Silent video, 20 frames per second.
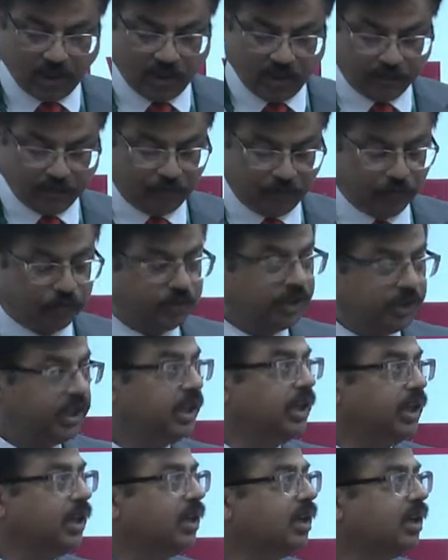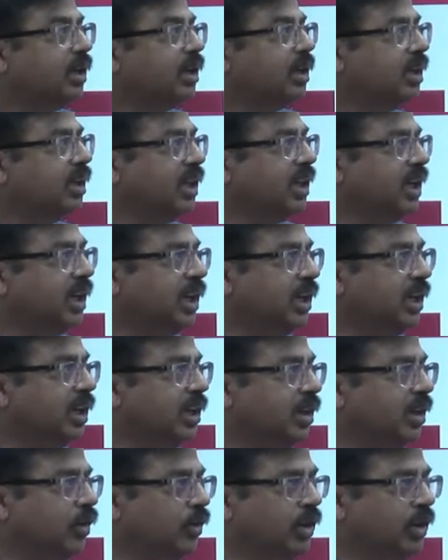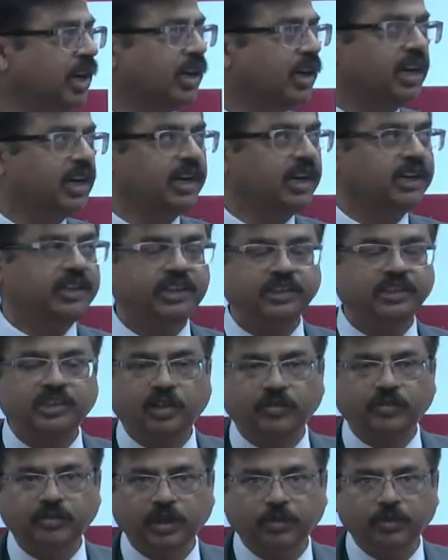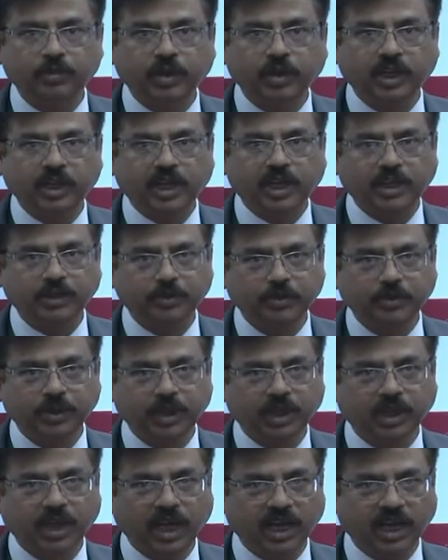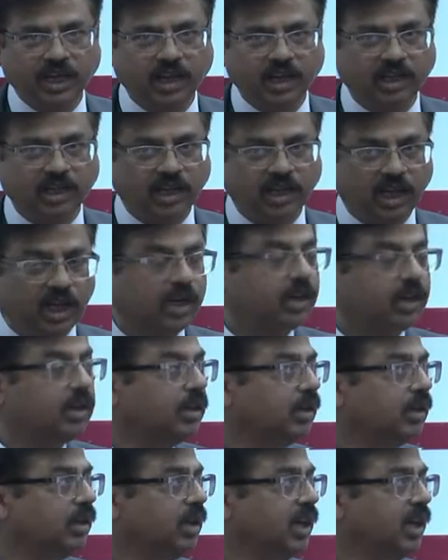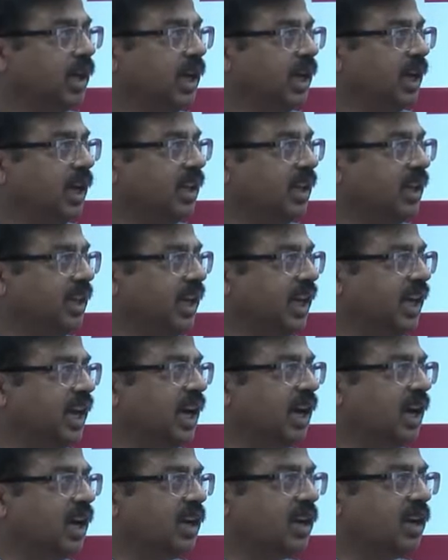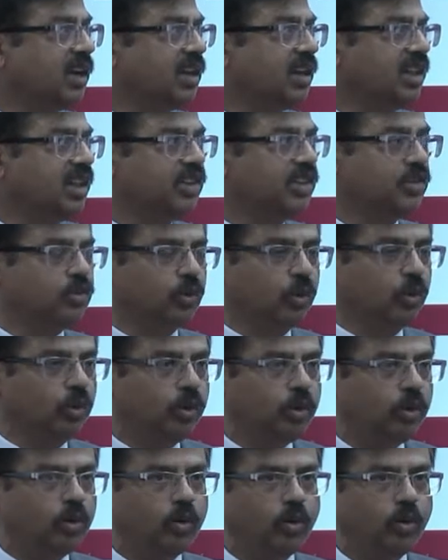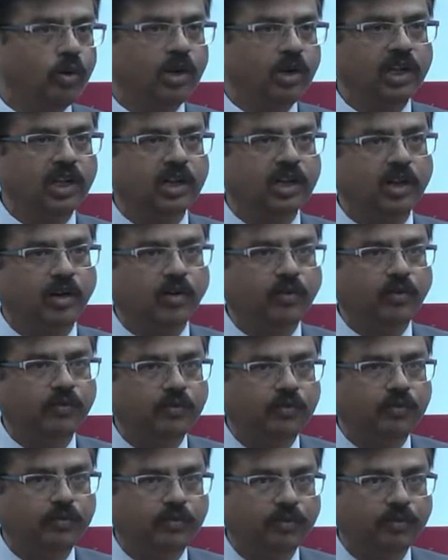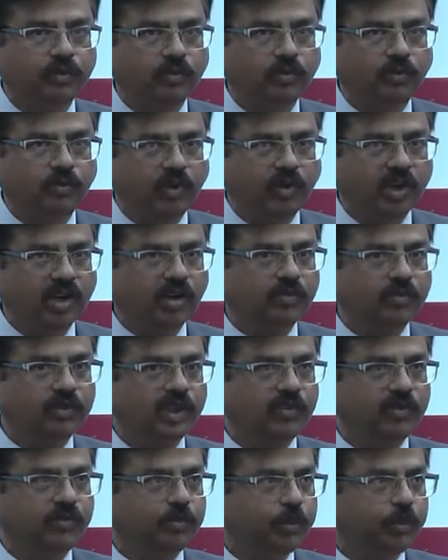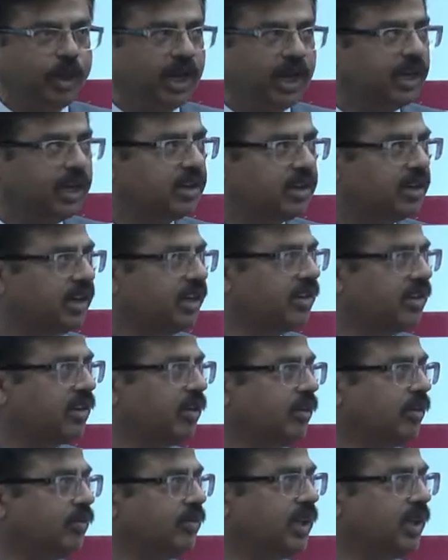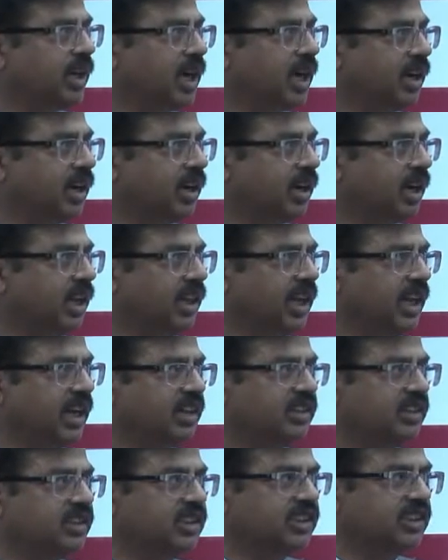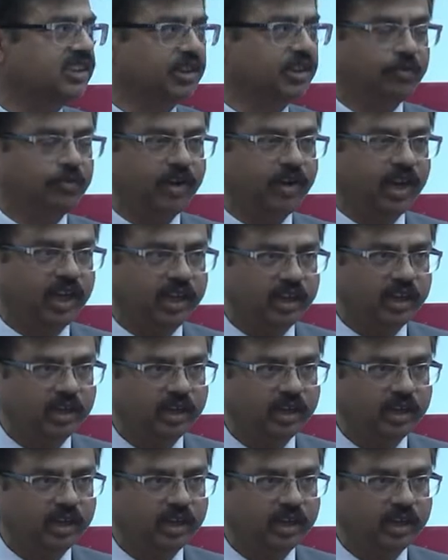if you see the Union territories of Jammu and Kashmir and Ladakh, they are the sole holder of one of the main treasure of the country, that is the sapphire.